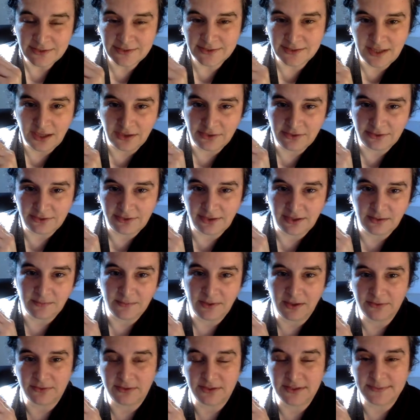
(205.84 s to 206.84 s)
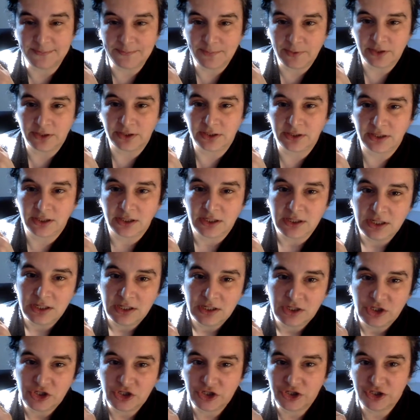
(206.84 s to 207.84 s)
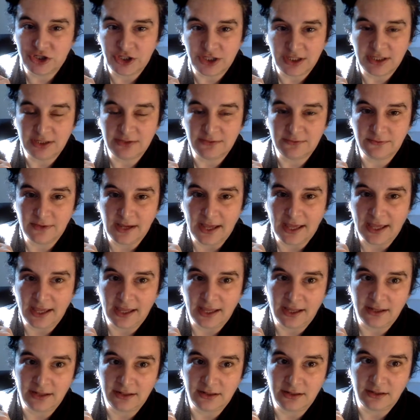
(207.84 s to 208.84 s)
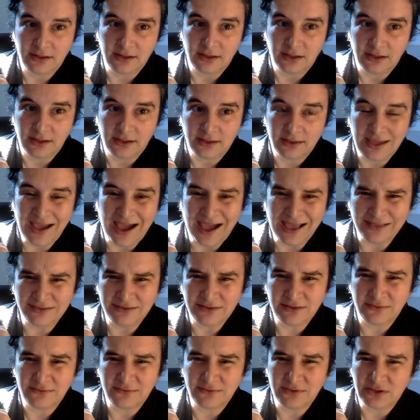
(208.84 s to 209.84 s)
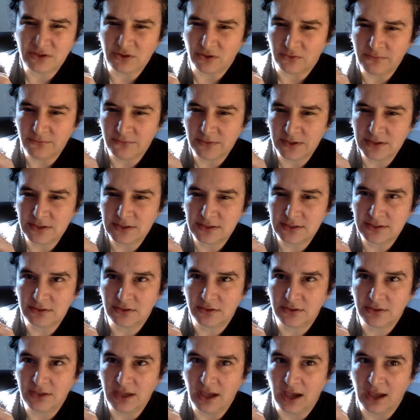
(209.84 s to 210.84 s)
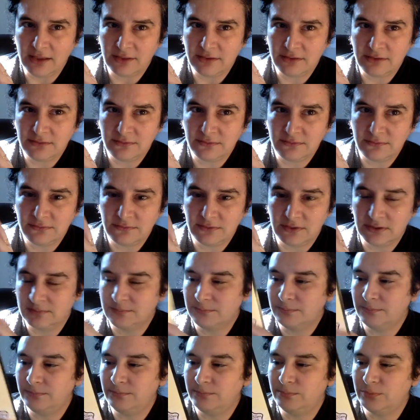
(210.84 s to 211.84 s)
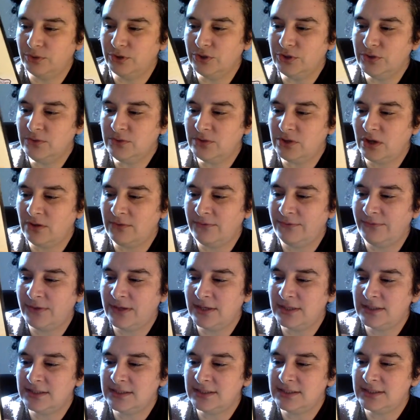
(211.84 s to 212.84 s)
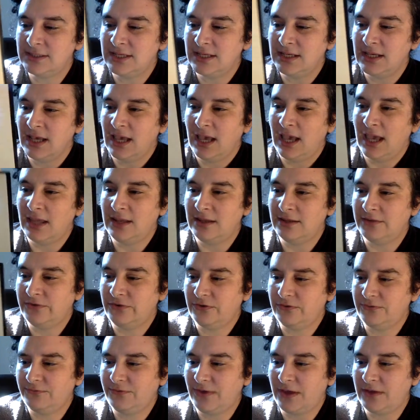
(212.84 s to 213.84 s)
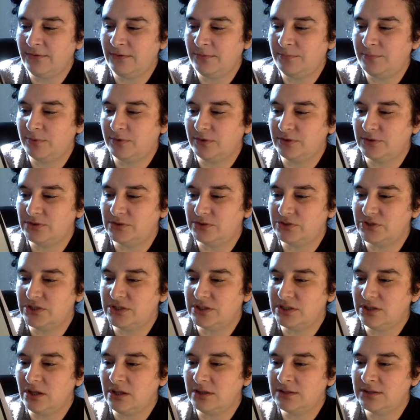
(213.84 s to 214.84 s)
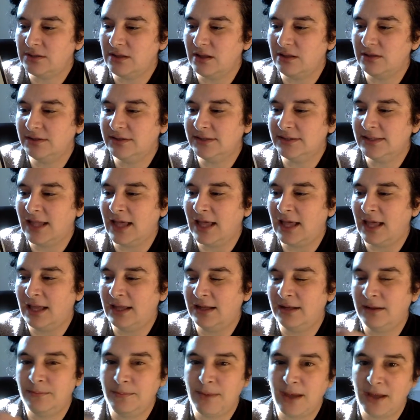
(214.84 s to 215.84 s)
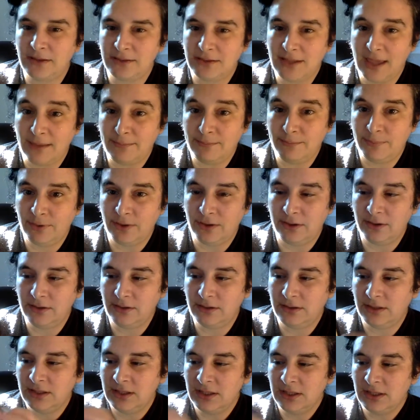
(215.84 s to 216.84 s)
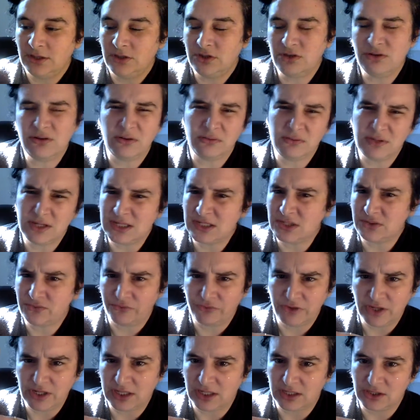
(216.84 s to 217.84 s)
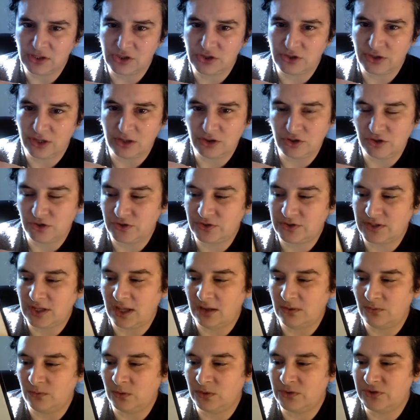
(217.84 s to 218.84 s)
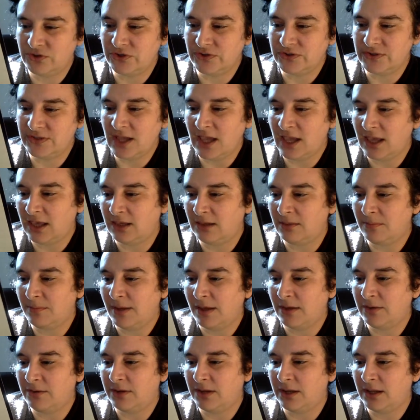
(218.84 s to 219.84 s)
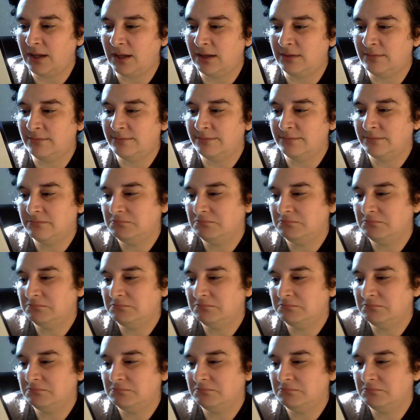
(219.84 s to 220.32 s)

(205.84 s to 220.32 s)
That's the other thing about this book. She read The Island of the Dolphins, or The Island of the Blue Dolphins, and it's her favorite book, so she talks a lot about that book. You don't need to read it to understand what she's saying about it.